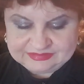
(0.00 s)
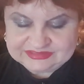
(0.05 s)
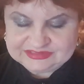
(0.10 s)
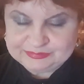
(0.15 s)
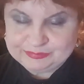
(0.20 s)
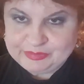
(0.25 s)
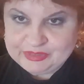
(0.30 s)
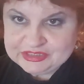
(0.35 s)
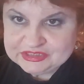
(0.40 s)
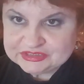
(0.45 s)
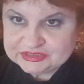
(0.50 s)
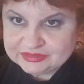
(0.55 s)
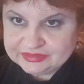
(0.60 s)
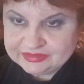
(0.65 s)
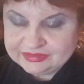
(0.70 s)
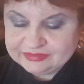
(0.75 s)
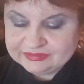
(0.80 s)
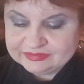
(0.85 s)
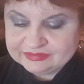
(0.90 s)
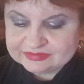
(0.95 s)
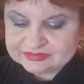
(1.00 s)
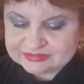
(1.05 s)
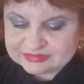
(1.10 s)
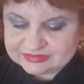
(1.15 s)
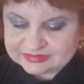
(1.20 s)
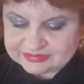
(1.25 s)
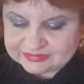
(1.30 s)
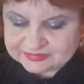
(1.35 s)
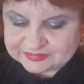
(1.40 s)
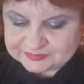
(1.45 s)
Especially
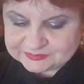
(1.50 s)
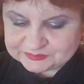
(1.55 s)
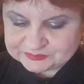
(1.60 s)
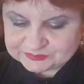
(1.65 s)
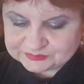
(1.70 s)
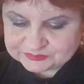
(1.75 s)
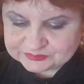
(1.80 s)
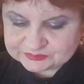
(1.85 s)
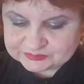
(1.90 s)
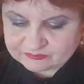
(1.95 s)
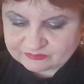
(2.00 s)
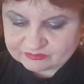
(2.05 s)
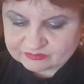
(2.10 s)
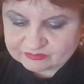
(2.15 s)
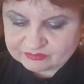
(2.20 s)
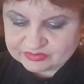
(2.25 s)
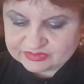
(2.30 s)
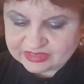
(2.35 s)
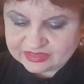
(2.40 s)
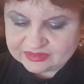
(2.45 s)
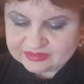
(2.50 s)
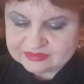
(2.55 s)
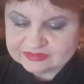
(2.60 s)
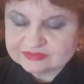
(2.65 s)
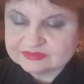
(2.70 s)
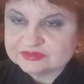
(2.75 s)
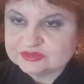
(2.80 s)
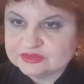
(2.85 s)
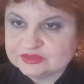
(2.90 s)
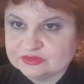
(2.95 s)

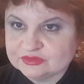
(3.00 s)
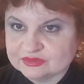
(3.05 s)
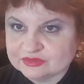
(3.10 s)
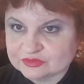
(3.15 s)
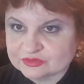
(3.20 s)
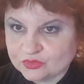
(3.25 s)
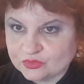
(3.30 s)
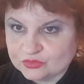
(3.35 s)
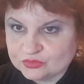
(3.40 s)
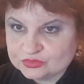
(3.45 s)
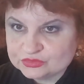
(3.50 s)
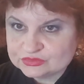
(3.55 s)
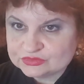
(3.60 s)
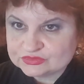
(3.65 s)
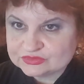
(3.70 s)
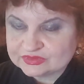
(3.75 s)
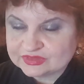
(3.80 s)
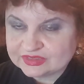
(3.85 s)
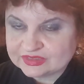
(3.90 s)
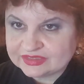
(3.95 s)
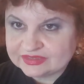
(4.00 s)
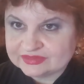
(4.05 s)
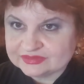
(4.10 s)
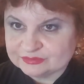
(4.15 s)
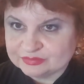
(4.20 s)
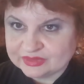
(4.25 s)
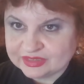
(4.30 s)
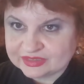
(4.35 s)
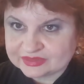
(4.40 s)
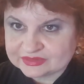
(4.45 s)
black rose
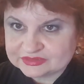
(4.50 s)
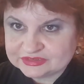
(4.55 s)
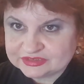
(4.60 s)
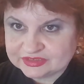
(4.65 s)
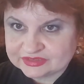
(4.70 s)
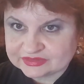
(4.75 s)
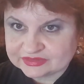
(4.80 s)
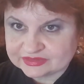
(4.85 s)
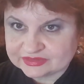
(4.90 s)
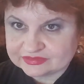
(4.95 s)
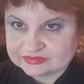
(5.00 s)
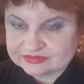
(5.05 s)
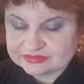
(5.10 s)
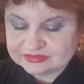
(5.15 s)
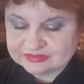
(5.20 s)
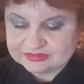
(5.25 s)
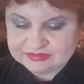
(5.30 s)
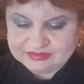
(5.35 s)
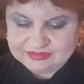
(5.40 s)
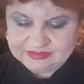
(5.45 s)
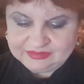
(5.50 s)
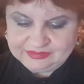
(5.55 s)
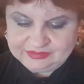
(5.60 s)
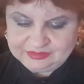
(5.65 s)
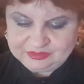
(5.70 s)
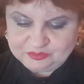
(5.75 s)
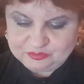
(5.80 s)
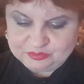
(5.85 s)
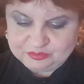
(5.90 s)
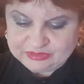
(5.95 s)
and black cherry.
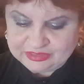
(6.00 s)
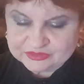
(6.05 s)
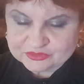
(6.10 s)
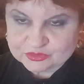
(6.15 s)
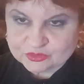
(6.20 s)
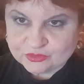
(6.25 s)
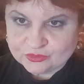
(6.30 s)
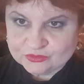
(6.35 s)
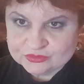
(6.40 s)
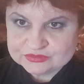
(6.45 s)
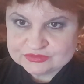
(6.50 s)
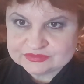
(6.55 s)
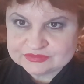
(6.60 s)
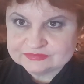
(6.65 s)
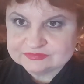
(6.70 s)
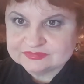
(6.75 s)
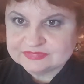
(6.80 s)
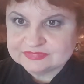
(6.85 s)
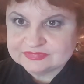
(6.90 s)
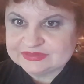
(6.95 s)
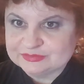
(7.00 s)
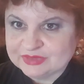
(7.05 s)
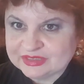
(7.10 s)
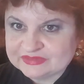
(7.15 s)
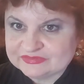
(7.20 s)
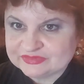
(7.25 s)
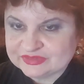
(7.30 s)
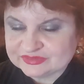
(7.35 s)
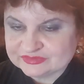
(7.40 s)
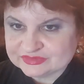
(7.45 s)
Black rose is
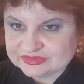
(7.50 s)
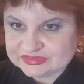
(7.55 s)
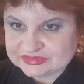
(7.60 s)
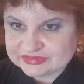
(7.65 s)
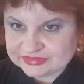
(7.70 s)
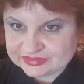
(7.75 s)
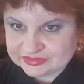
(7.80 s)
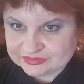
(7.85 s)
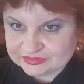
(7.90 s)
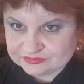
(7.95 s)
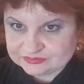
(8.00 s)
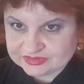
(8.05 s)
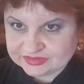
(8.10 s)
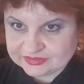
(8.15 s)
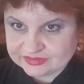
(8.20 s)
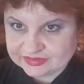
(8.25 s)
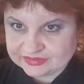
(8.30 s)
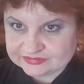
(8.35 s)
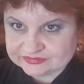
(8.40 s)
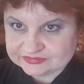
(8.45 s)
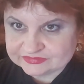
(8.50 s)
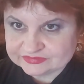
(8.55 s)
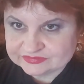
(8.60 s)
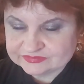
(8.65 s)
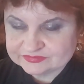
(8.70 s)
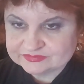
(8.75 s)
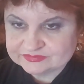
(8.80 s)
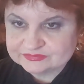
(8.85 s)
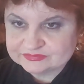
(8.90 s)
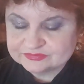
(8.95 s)
my favorite thing in
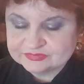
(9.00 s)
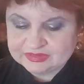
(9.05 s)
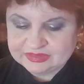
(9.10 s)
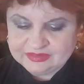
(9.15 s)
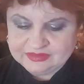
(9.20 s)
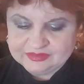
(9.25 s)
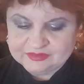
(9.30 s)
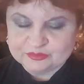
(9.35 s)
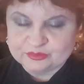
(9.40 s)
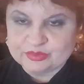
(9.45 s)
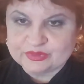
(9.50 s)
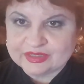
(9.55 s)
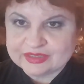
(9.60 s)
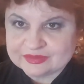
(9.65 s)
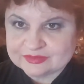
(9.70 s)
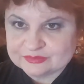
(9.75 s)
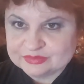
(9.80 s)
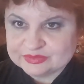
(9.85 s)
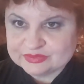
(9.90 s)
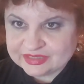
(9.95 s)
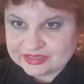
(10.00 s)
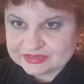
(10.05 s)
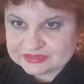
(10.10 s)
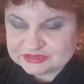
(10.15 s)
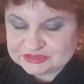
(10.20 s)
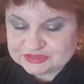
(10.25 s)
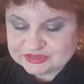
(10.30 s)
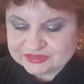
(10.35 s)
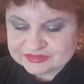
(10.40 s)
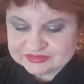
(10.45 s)
life.
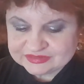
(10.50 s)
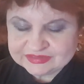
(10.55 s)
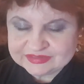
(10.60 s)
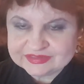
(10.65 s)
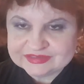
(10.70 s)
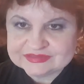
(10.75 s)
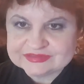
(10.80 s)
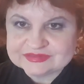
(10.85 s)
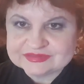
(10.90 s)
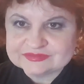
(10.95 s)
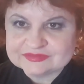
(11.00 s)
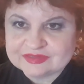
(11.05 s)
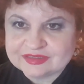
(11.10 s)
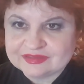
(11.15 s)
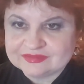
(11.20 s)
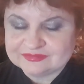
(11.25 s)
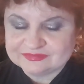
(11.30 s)
Black cherry is